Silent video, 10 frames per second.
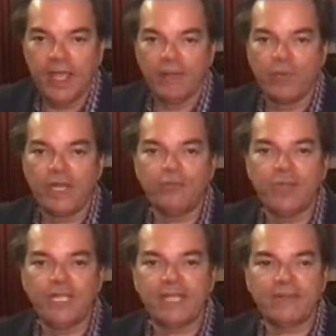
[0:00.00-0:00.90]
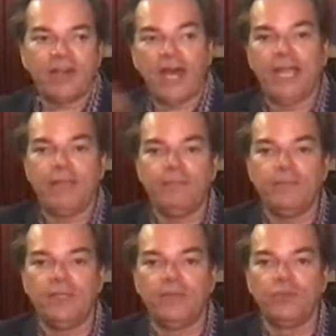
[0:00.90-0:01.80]
And when we get time,
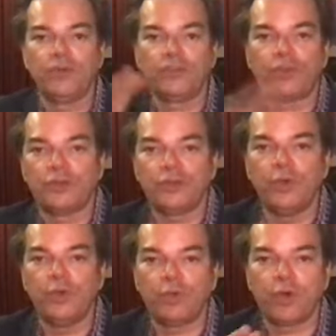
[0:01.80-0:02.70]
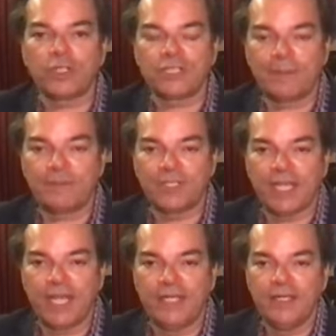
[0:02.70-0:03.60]
we'll start doing the workshops
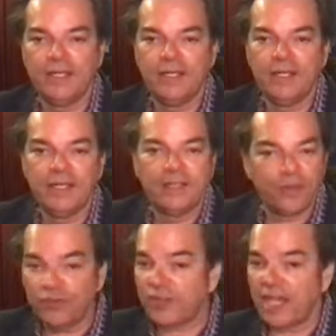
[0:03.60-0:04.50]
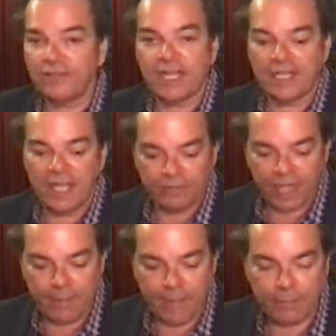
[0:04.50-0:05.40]
again. Those guys got
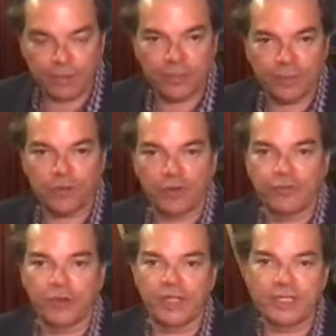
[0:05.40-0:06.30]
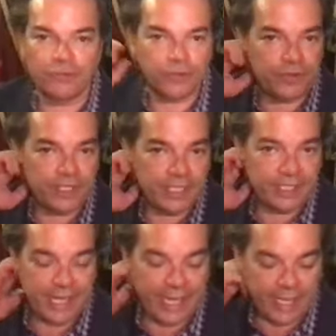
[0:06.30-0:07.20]
lifetime membership, so if you're interested in
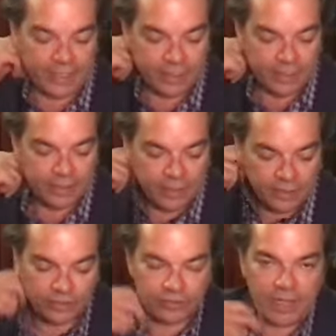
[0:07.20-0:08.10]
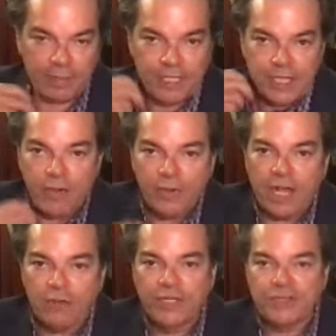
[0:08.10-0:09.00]
that, just let me know, and
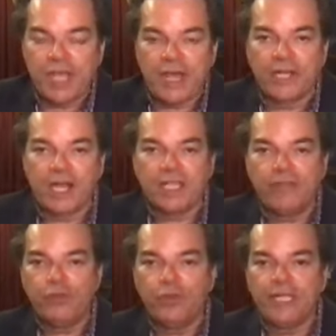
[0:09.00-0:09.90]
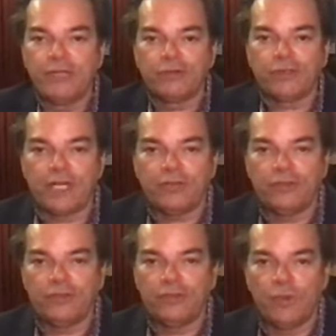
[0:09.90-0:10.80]
I'll reach out and I'll give you an
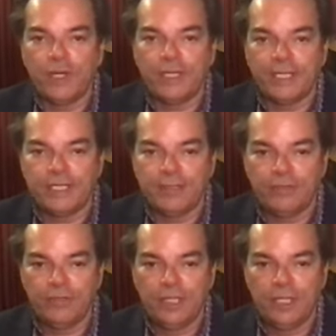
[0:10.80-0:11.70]
introduction to what it is.